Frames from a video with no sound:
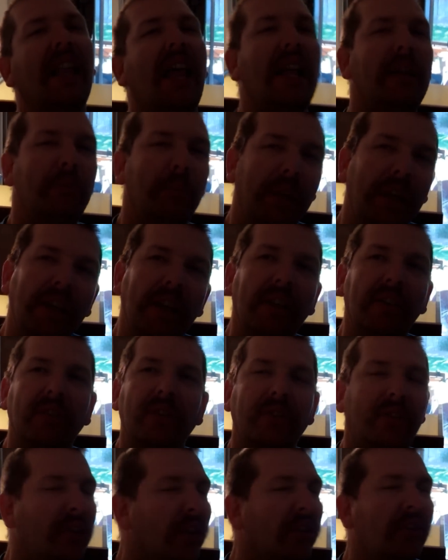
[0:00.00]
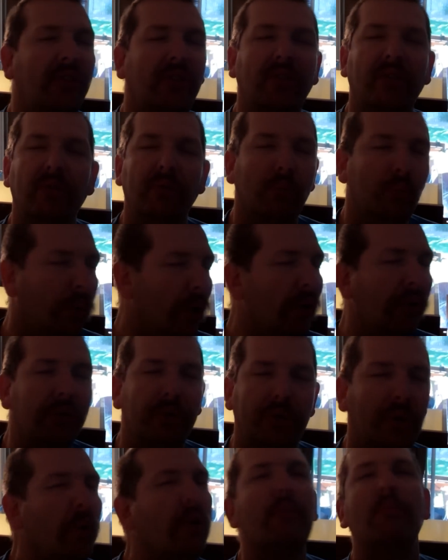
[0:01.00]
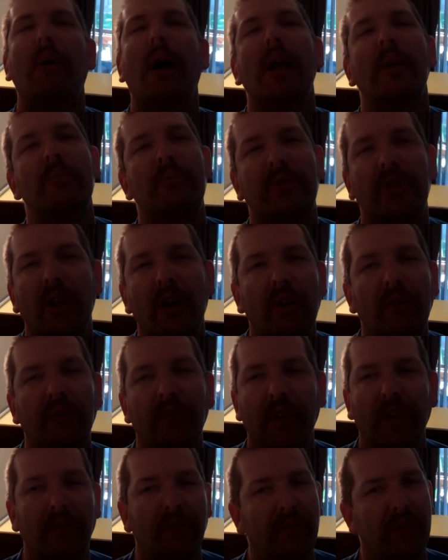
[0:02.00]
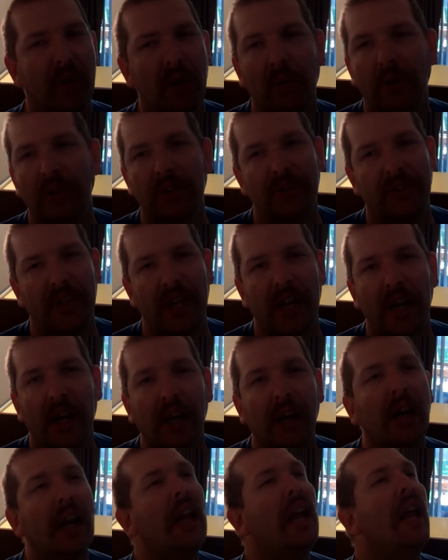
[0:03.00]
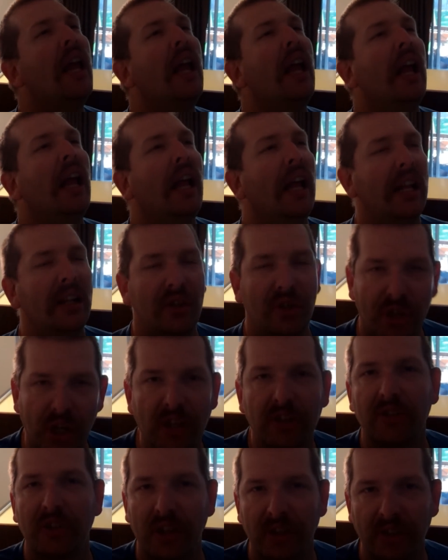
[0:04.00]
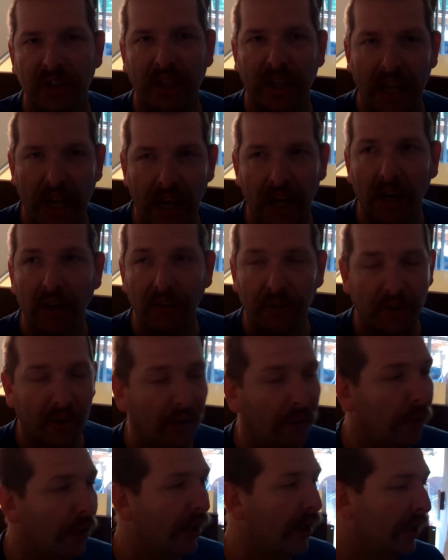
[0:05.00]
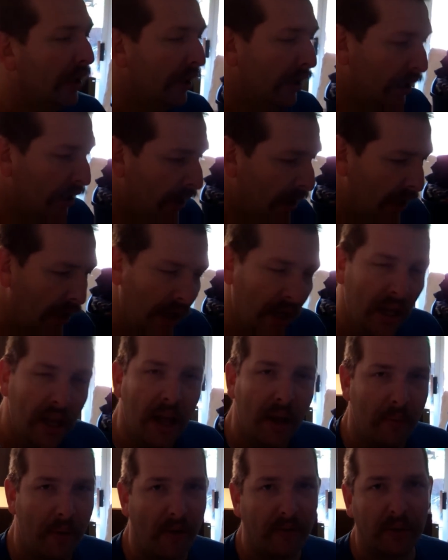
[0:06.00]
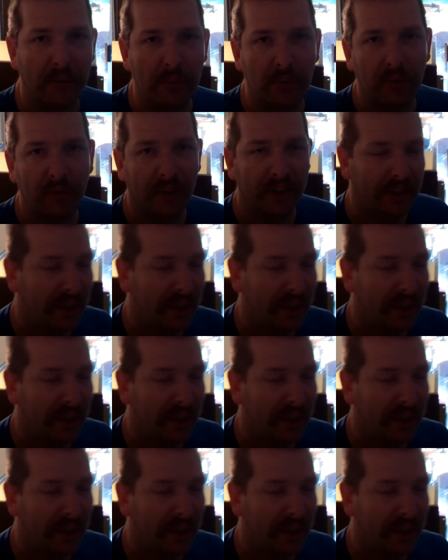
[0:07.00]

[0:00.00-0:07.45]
like me that's just will do it by himself if no one's there and just doesn't care. So I'm having to move a